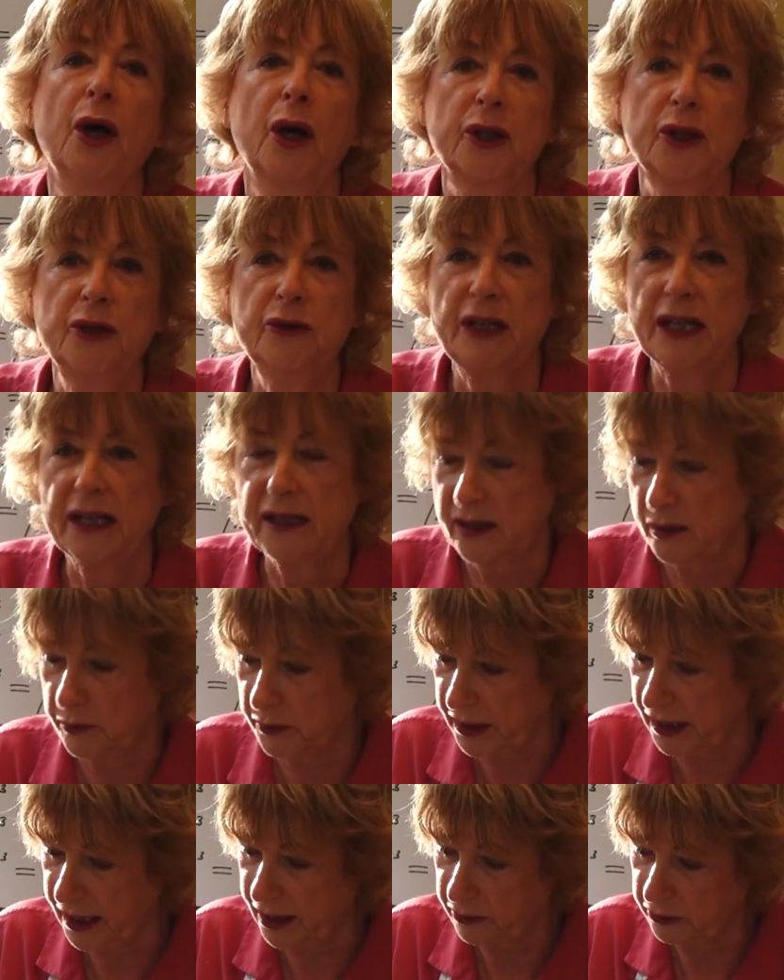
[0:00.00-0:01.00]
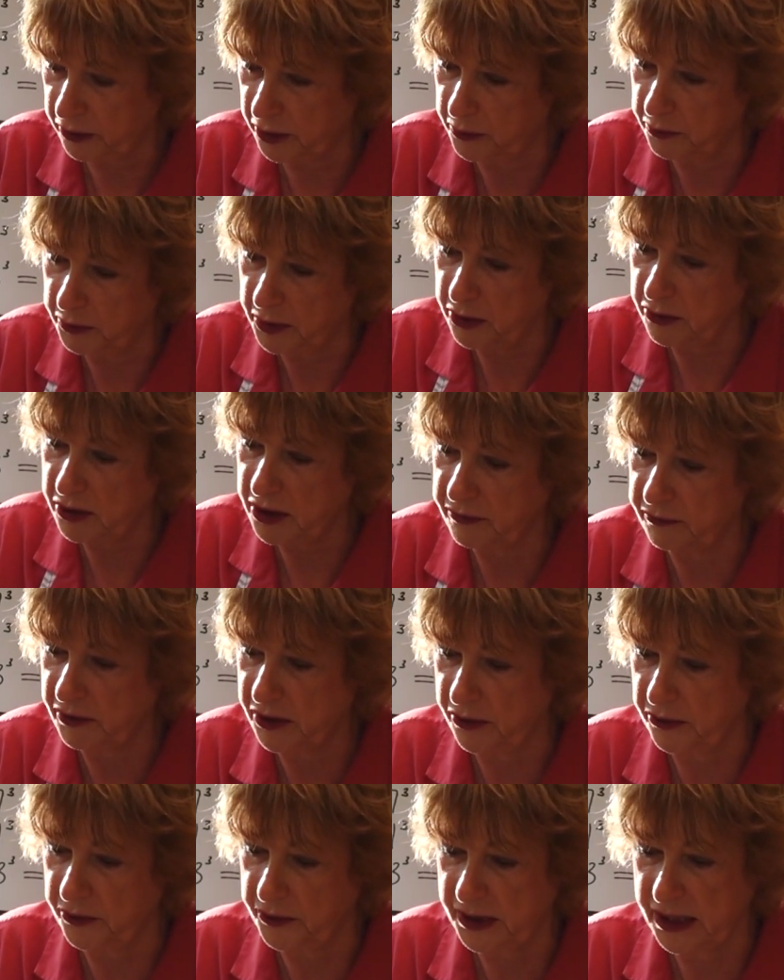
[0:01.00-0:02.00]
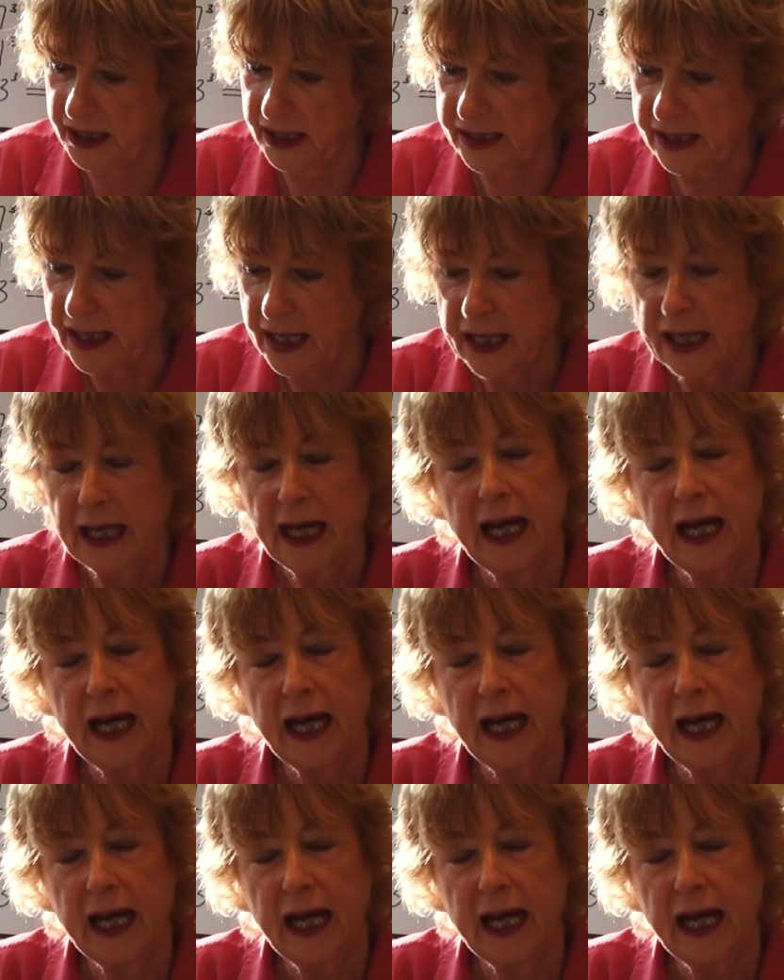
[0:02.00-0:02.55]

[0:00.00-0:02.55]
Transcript: You need some cloud computing resources.